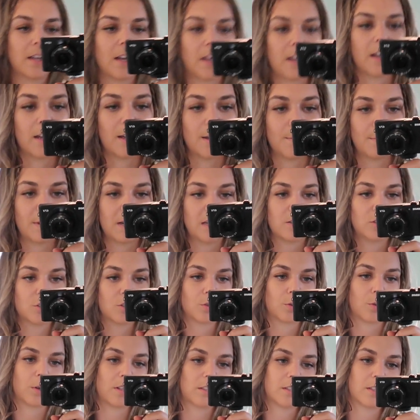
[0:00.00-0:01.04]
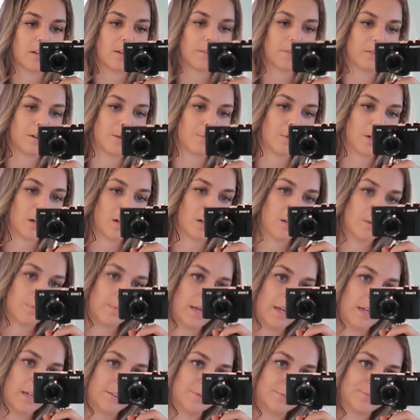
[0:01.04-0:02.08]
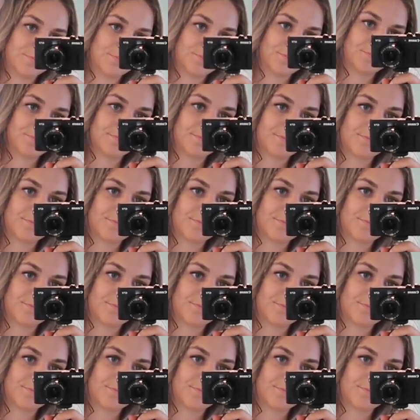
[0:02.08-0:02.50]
My shorts are from Urban.